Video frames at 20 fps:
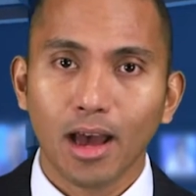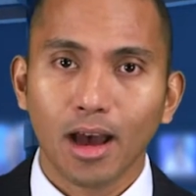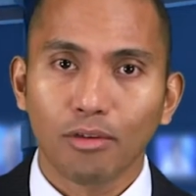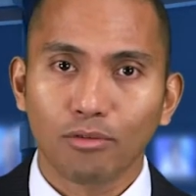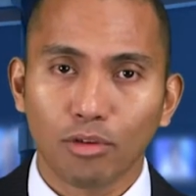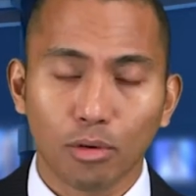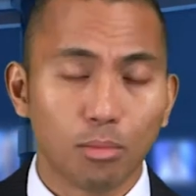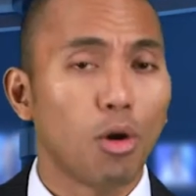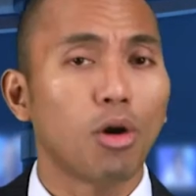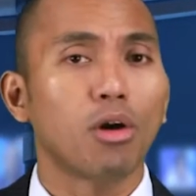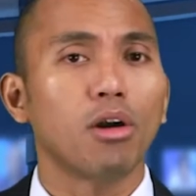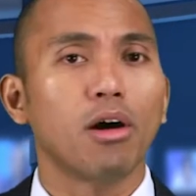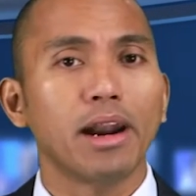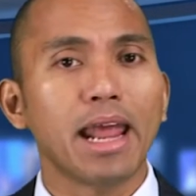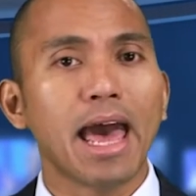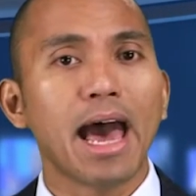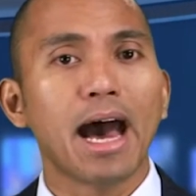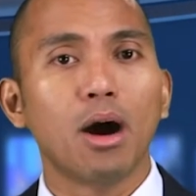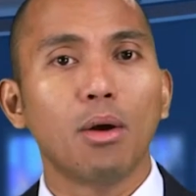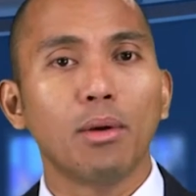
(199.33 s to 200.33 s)
For more on
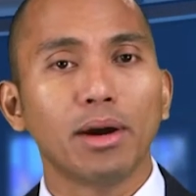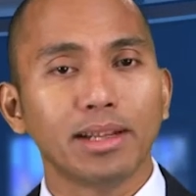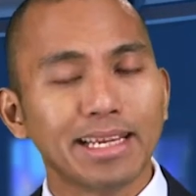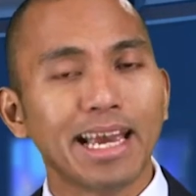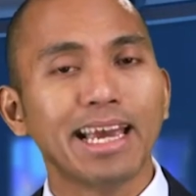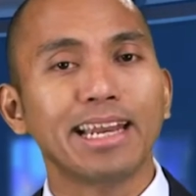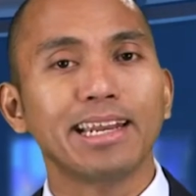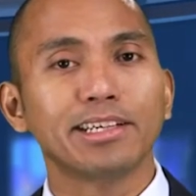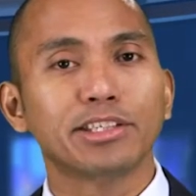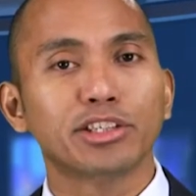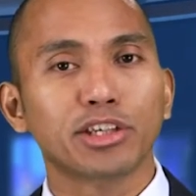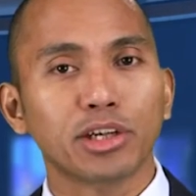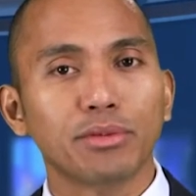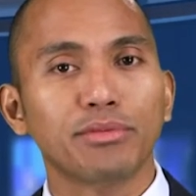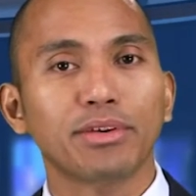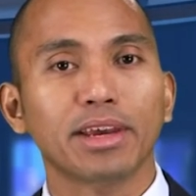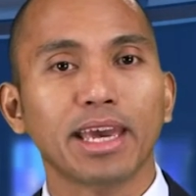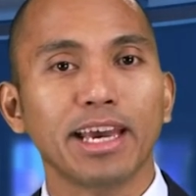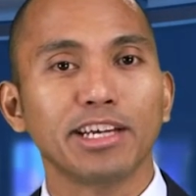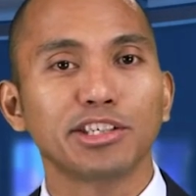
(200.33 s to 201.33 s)
how attaining
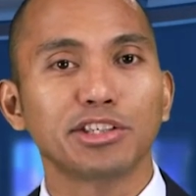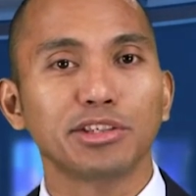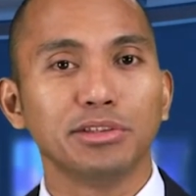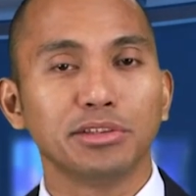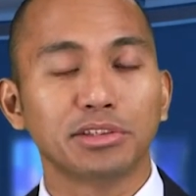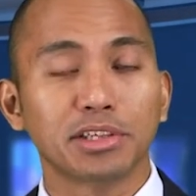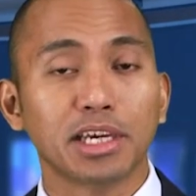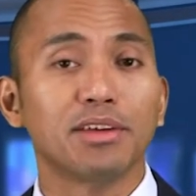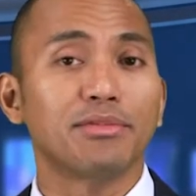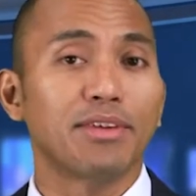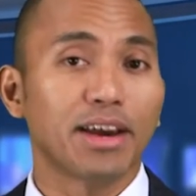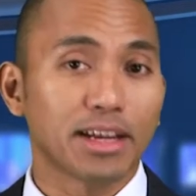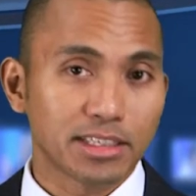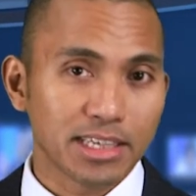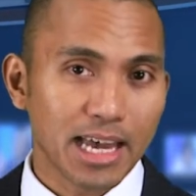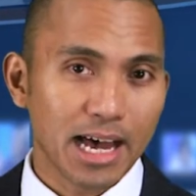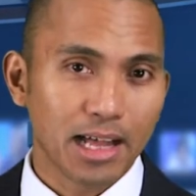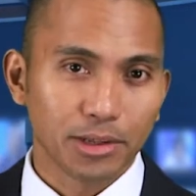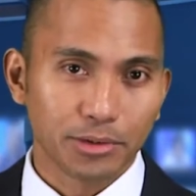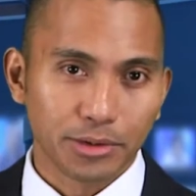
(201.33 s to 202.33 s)
certifications can affect
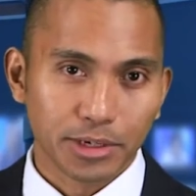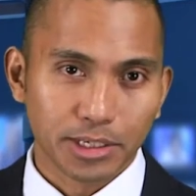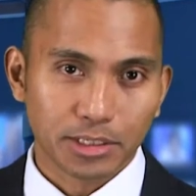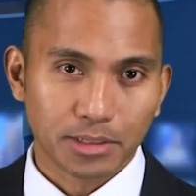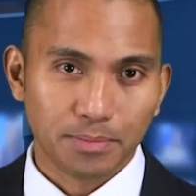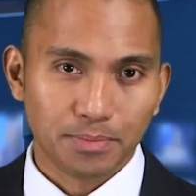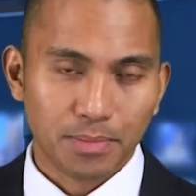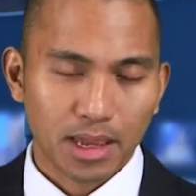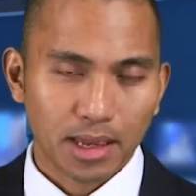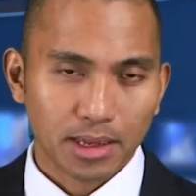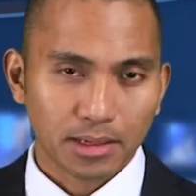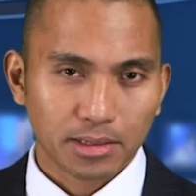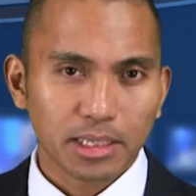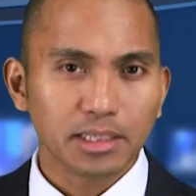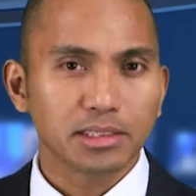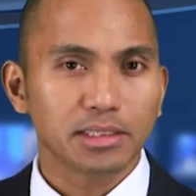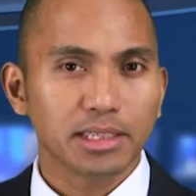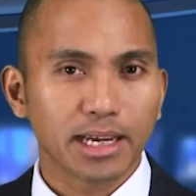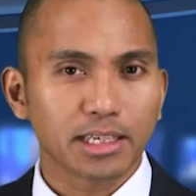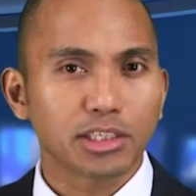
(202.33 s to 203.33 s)
salaries, see
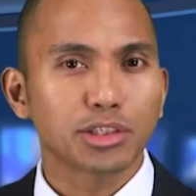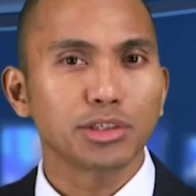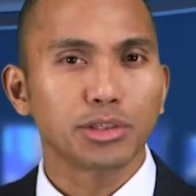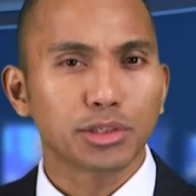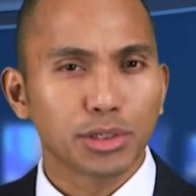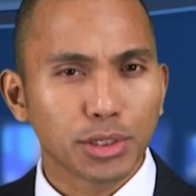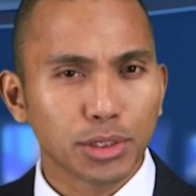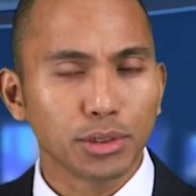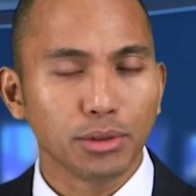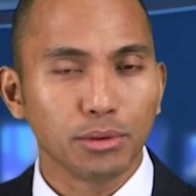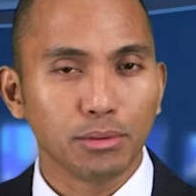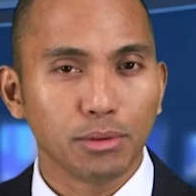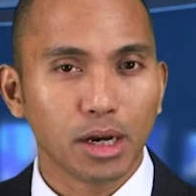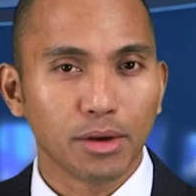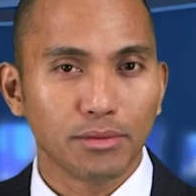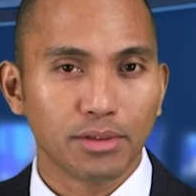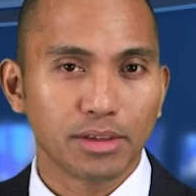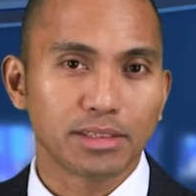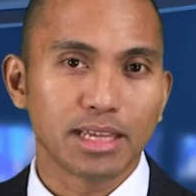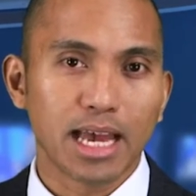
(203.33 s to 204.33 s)
Section 2
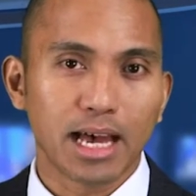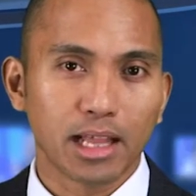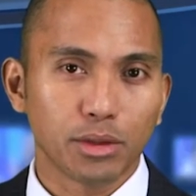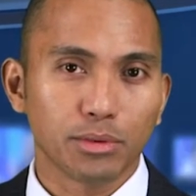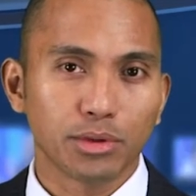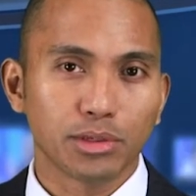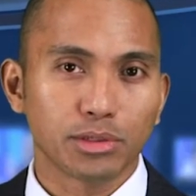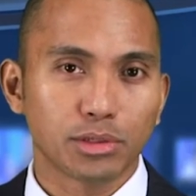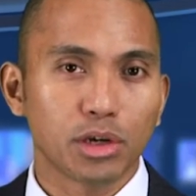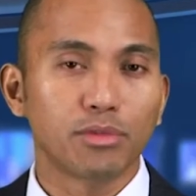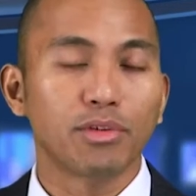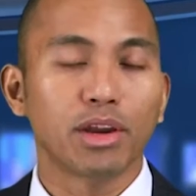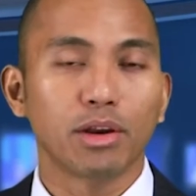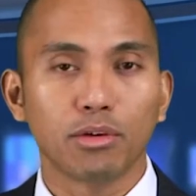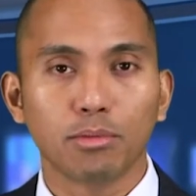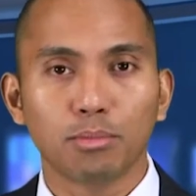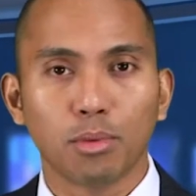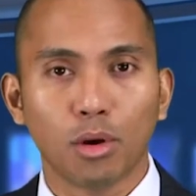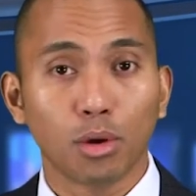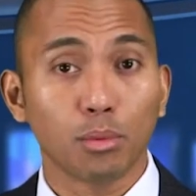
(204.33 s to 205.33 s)
of the Salary Survey
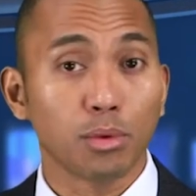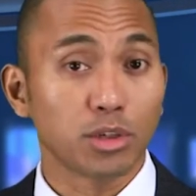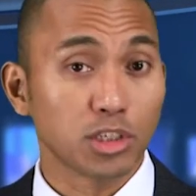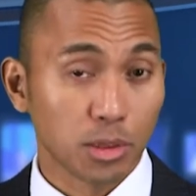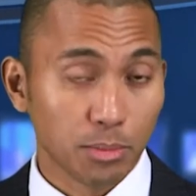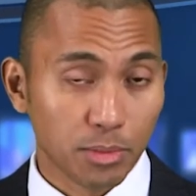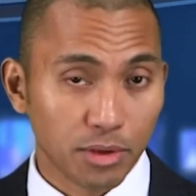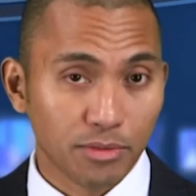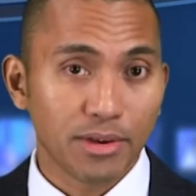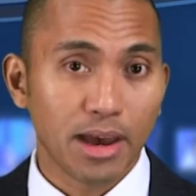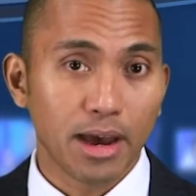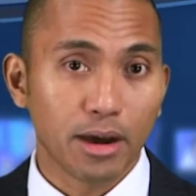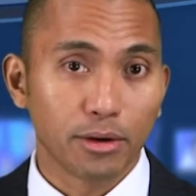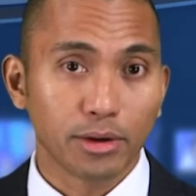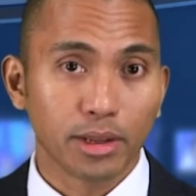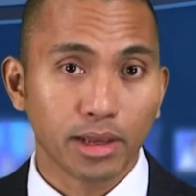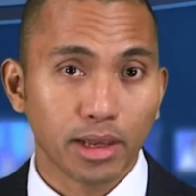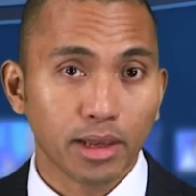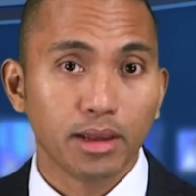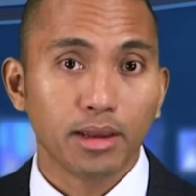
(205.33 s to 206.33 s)
Report, which can be found
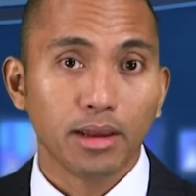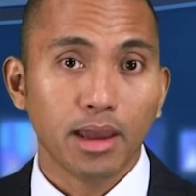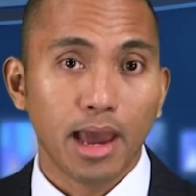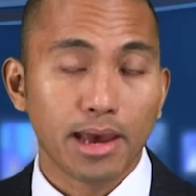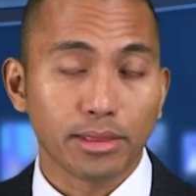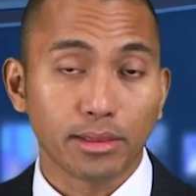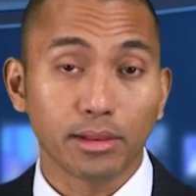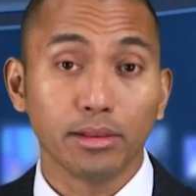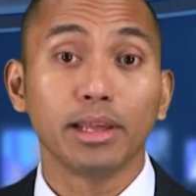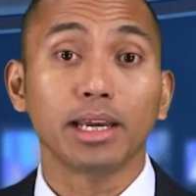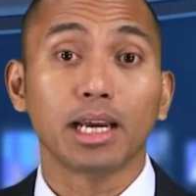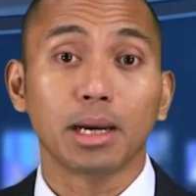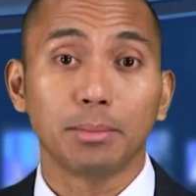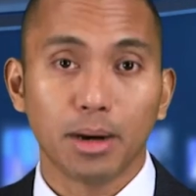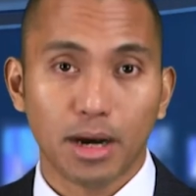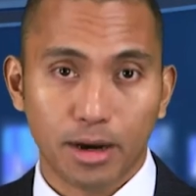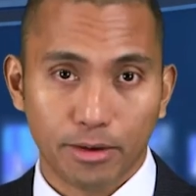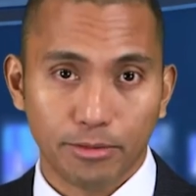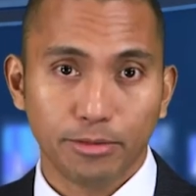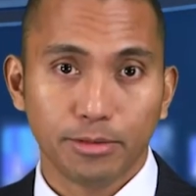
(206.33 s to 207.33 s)
at the link
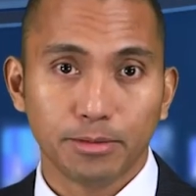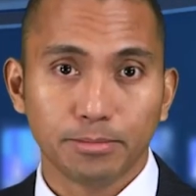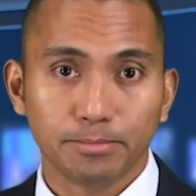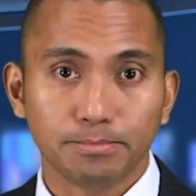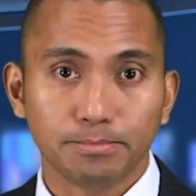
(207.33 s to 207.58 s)
above.